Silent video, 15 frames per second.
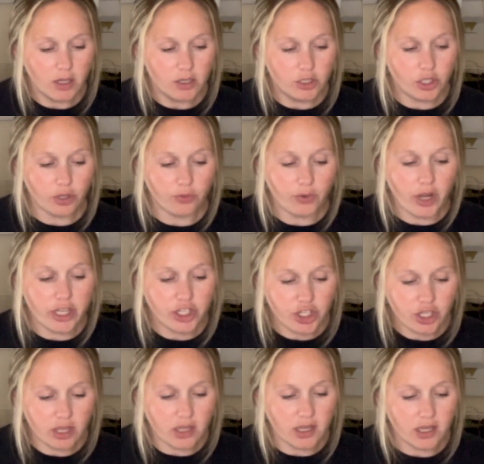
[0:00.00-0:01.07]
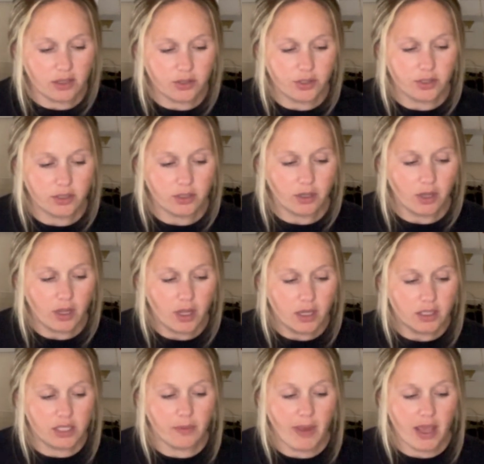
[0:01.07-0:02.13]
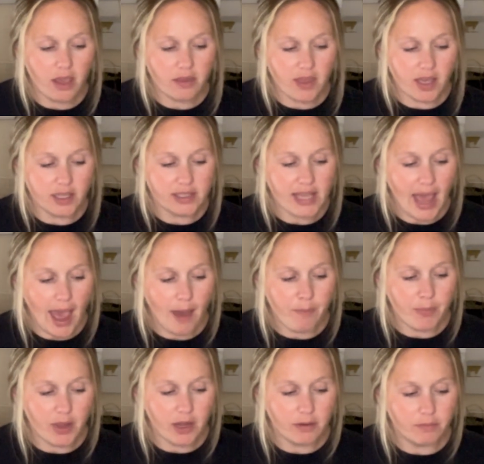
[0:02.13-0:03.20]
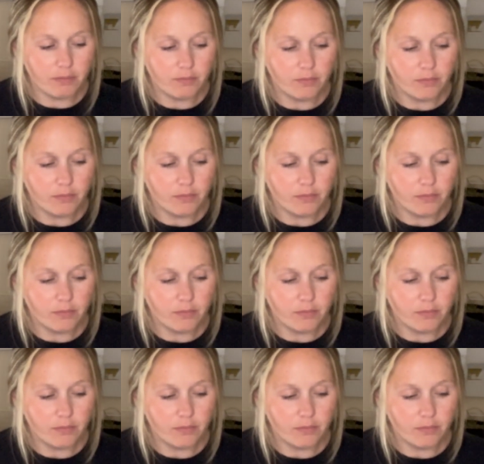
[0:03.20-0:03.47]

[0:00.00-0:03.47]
to rush this, to make things happen.